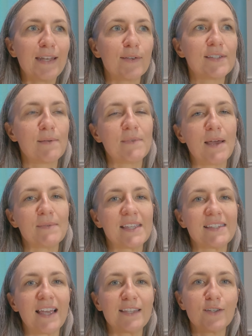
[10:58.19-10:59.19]
Sometimes the
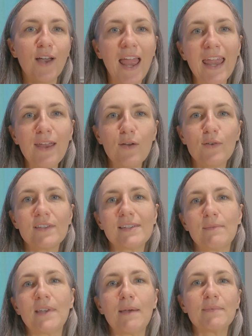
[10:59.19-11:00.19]
sites are angled,
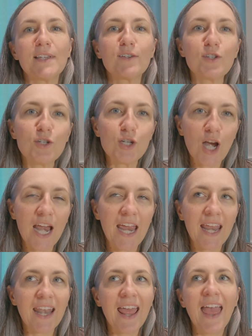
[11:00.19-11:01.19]
sometimes they're
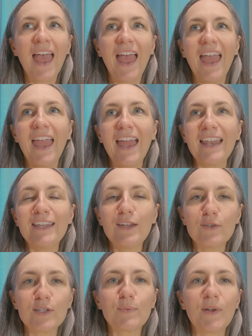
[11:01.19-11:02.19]
straight. And
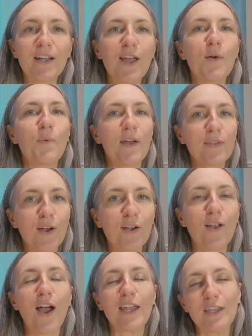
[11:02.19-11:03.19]
you just want to know whether or
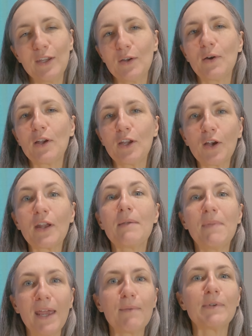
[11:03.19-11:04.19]
not you're going to
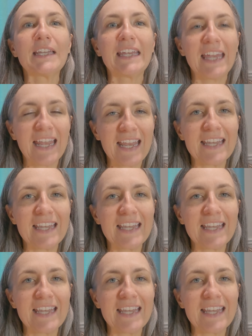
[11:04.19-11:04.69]
be able to get